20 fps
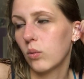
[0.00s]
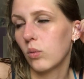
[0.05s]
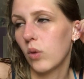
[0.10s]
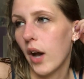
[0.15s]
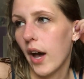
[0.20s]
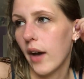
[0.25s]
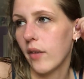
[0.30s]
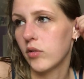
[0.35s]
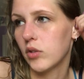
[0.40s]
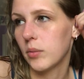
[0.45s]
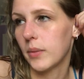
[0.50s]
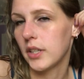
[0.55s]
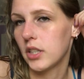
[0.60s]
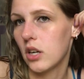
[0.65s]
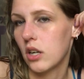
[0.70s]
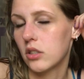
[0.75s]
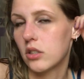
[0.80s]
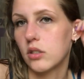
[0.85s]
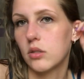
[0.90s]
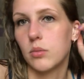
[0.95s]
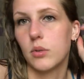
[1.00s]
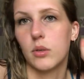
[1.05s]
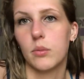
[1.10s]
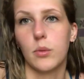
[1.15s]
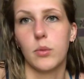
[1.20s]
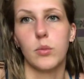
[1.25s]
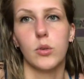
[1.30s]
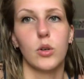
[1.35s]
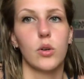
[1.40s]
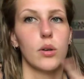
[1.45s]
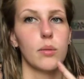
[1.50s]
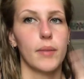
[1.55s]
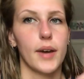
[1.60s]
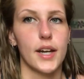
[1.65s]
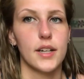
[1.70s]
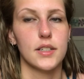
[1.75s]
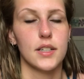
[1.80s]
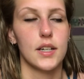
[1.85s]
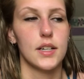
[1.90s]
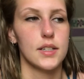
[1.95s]
after my doctor's appointment, we're going
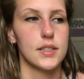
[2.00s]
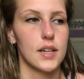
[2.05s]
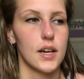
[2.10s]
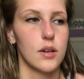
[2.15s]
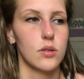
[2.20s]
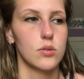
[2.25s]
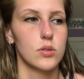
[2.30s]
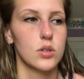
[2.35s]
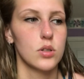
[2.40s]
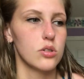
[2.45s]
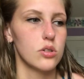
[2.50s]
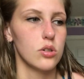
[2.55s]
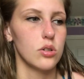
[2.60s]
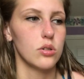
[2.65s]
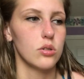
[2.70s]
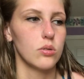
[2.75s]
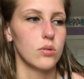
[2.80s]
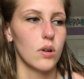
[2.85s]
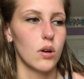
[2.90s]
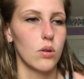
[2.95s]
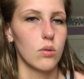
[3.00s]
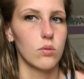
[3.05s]
back to his house to